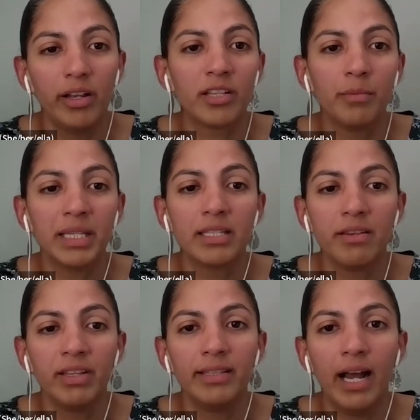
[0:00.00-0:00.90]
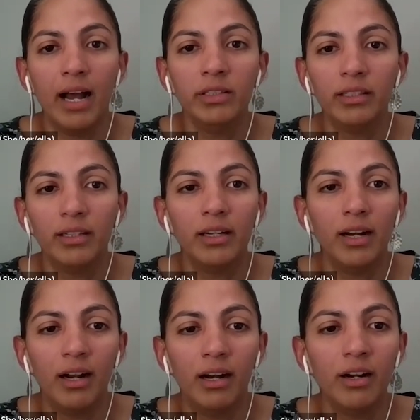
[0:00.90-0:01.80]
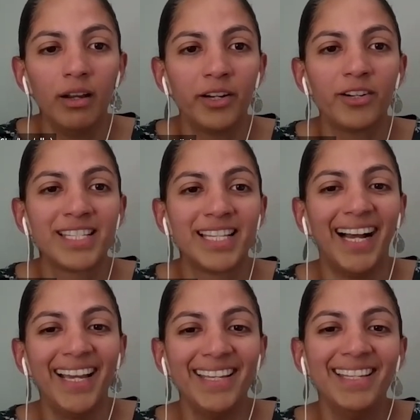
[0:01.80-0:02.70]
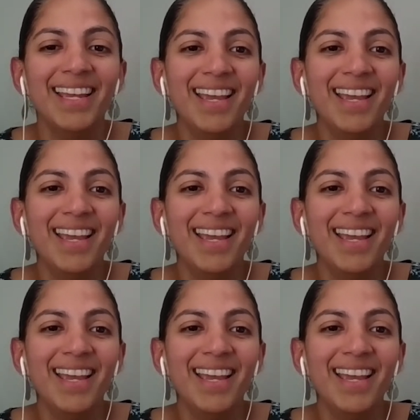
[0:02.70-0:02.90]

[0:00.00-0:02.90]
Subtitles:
sometimes even doubt that they are on our side.